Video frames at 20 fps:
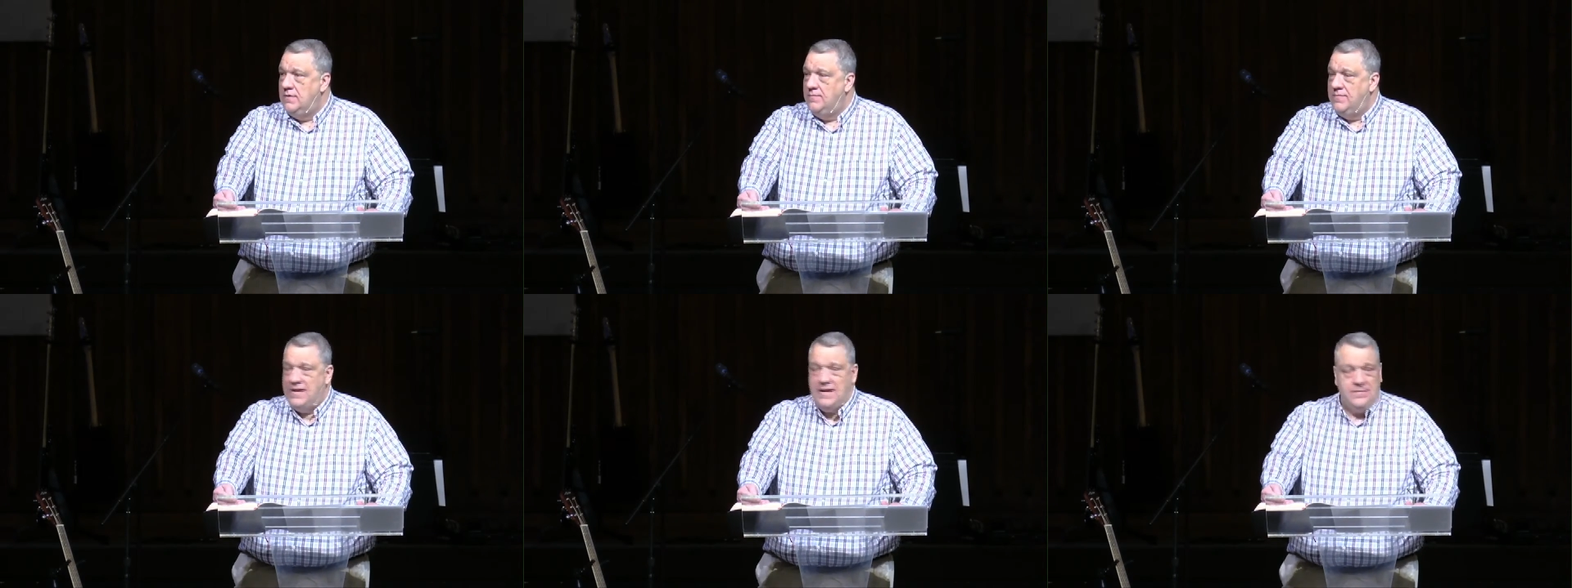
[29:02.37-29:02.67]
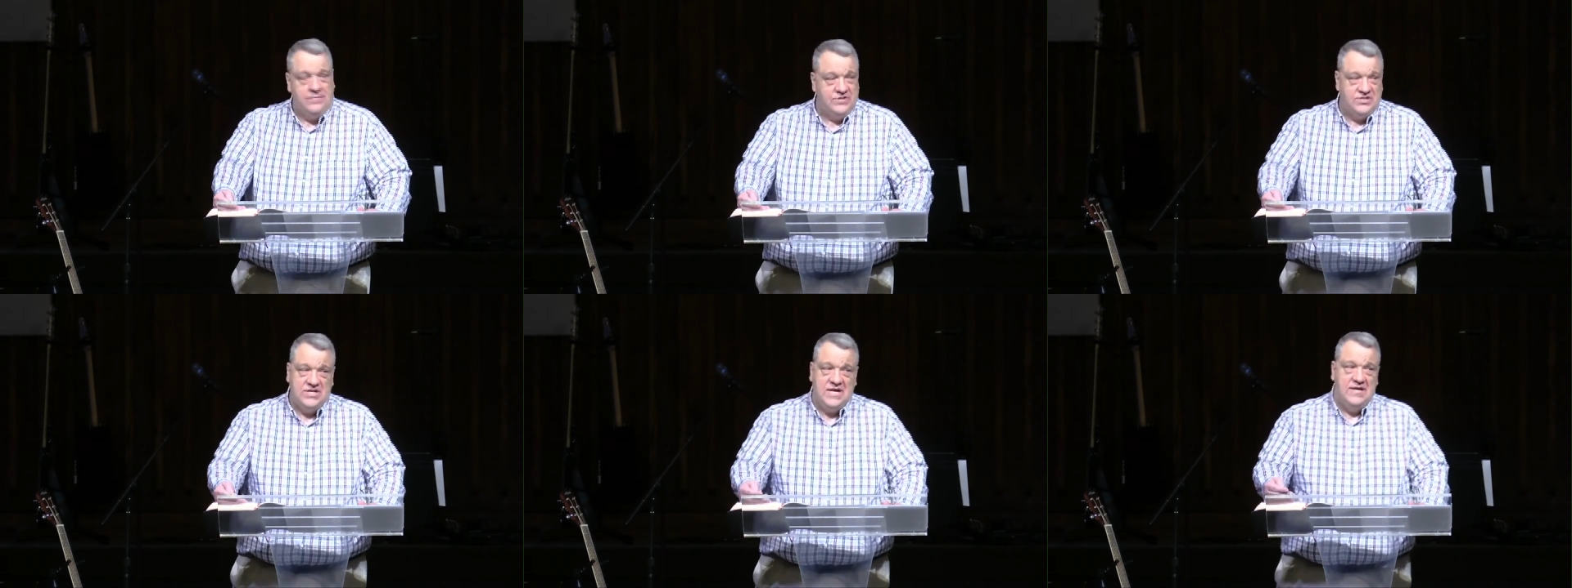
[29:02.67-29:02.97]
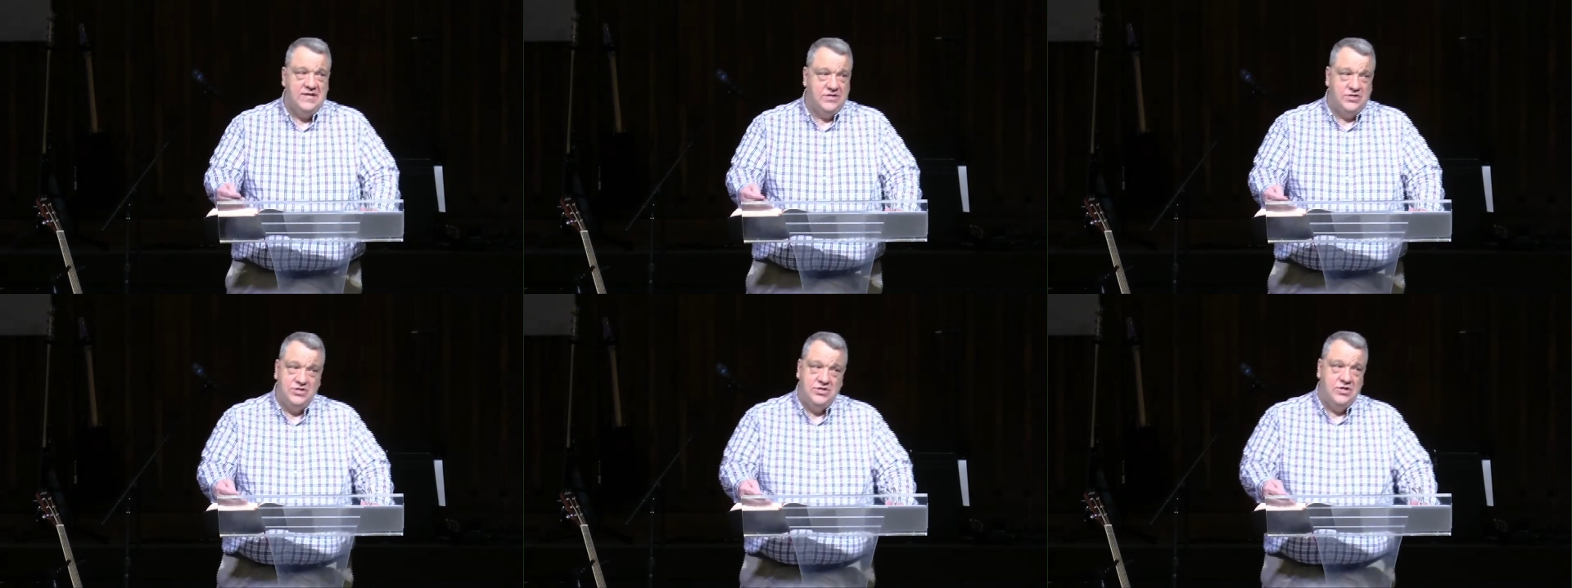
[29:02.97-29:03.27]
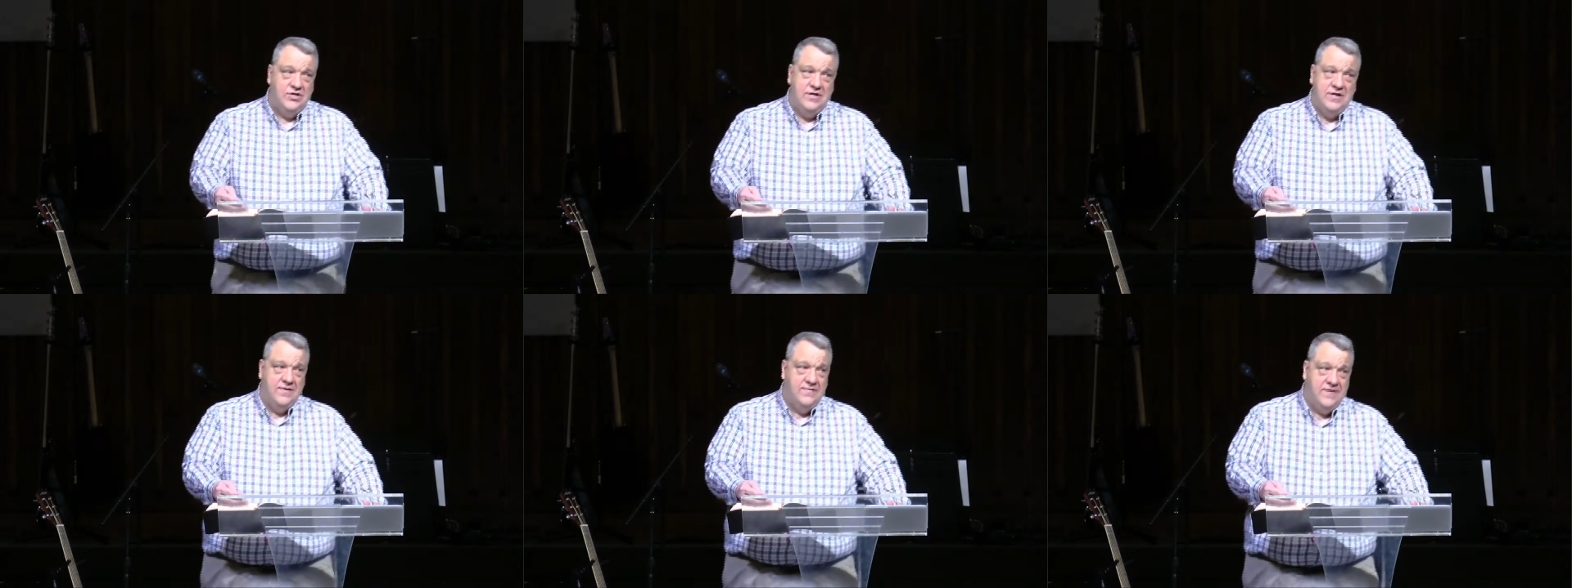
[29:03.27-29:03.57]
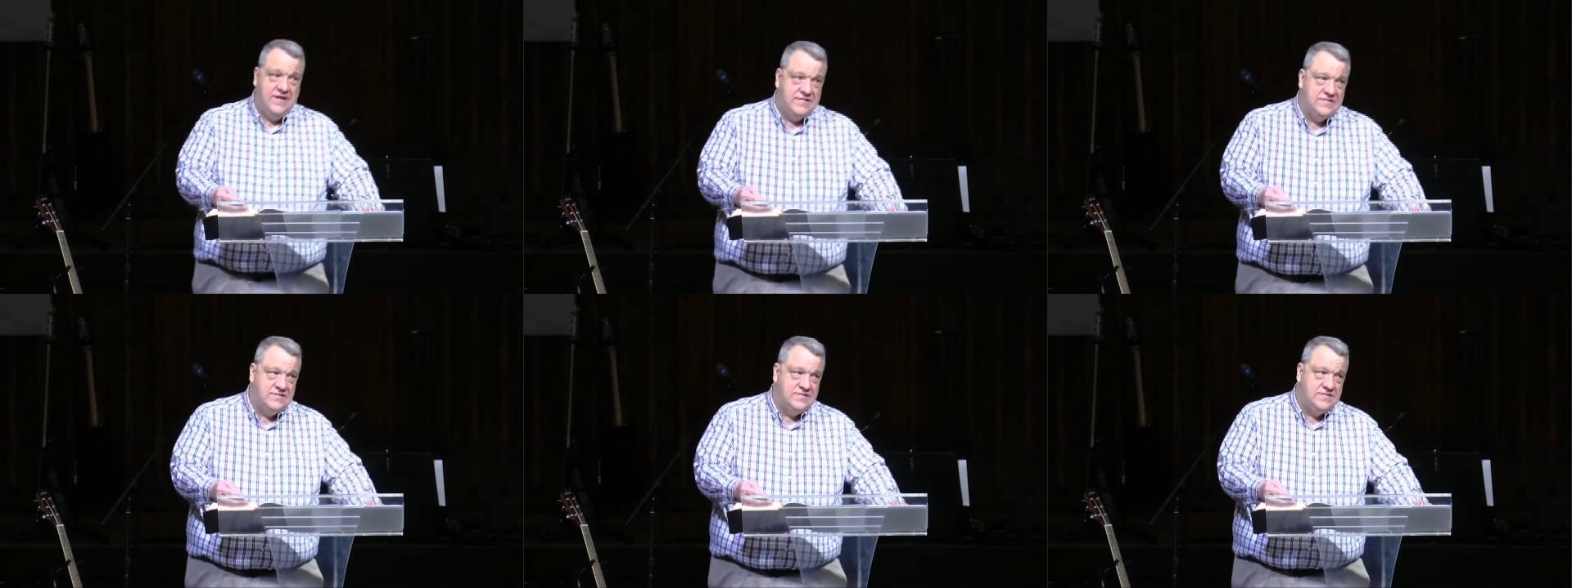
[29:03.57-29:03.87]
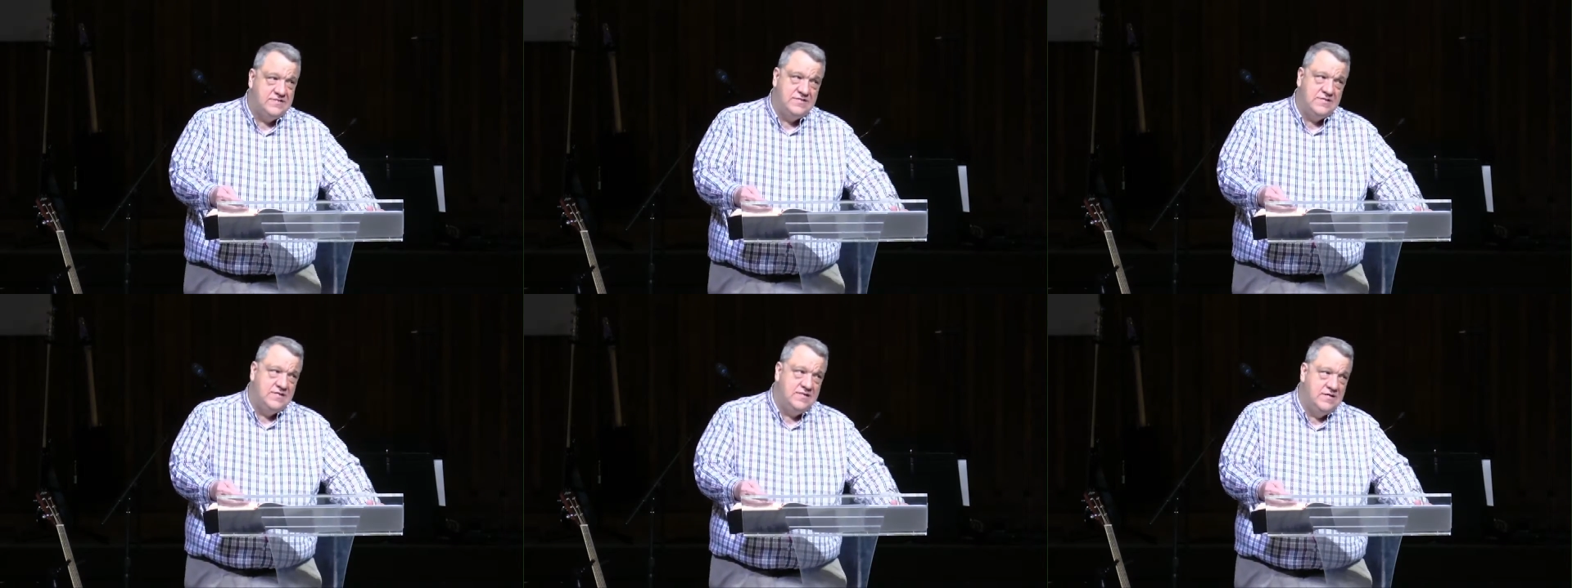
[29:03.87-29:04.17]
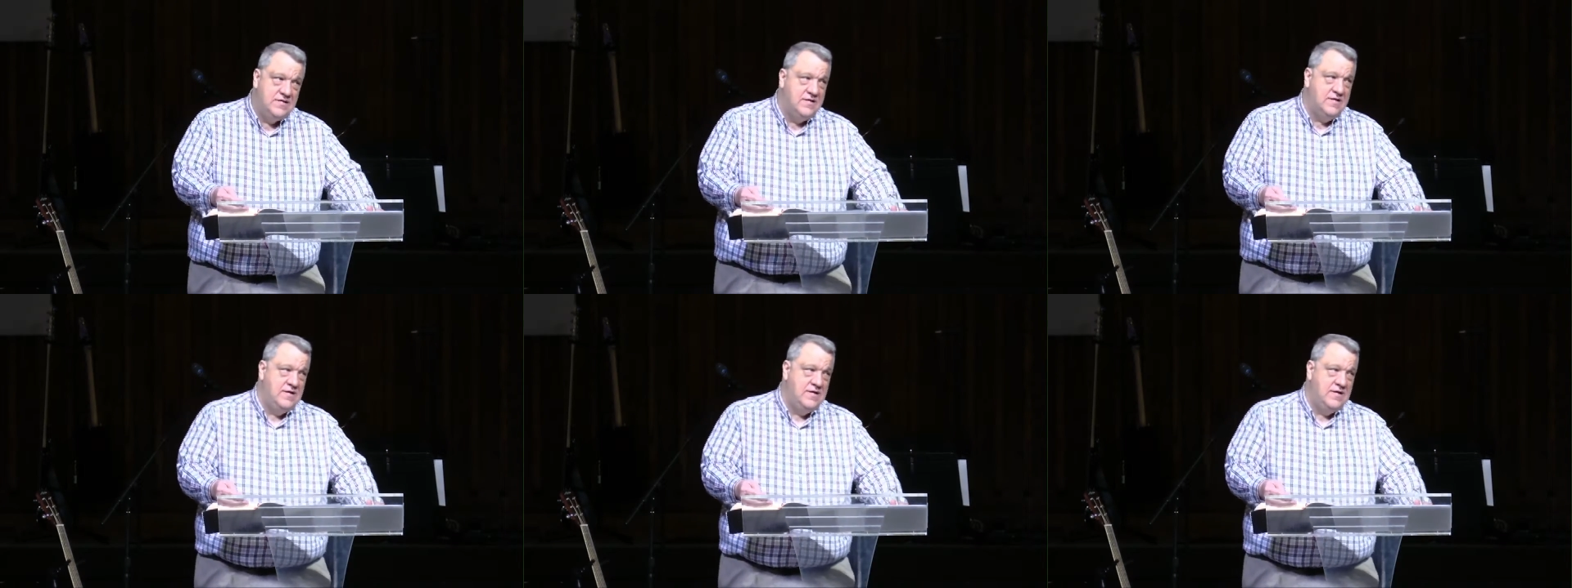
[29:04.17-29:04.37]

But I'm going to say this to you that's